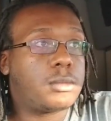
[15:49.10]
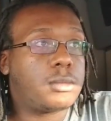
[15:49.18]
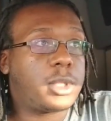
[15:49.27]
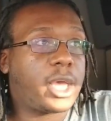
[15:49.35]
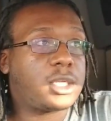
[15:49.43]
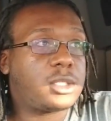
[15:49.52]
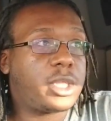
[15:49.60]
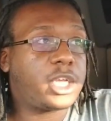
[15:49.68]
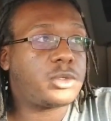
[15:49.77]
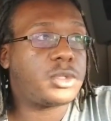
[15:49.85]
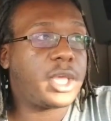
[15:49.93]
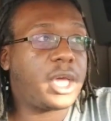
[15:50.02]

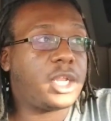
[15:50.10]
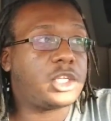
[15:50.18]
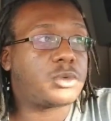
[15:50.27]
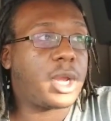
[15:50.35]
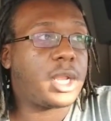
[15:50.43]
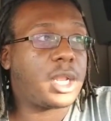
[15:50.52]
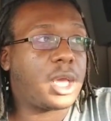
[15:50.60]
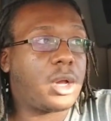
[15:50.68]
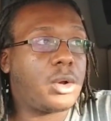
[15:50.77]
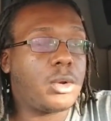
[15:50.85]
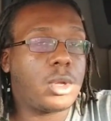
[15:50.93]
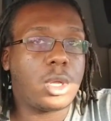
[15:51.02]
that's what that is right now.